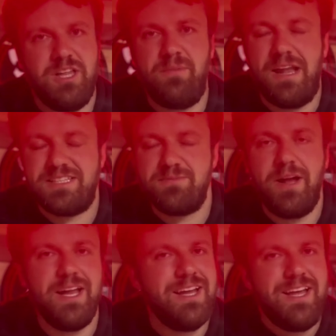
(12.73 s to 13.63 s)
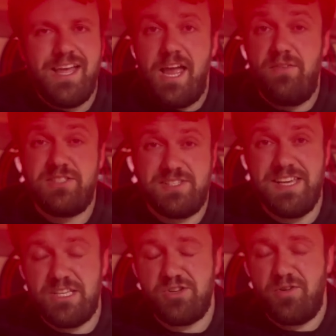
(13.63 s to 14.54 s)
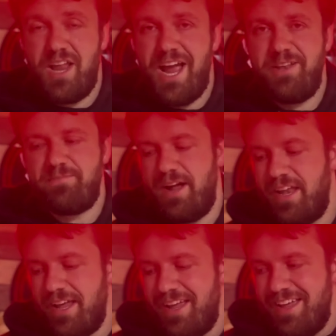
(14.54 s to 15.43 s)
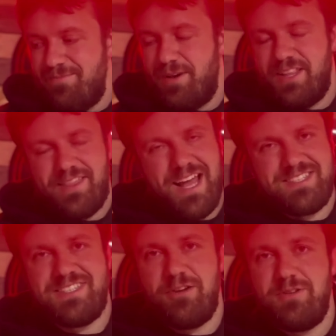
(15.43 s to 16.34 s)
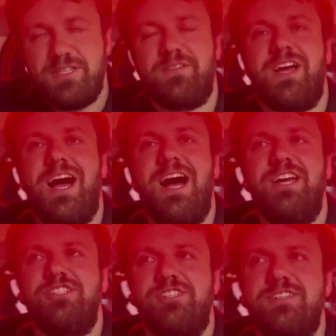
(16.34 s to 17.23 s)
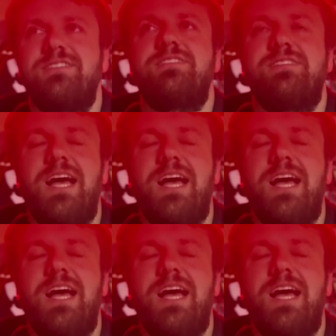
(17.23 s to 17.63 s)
really matter to me if it's a 6 or an 8, but that series of car is just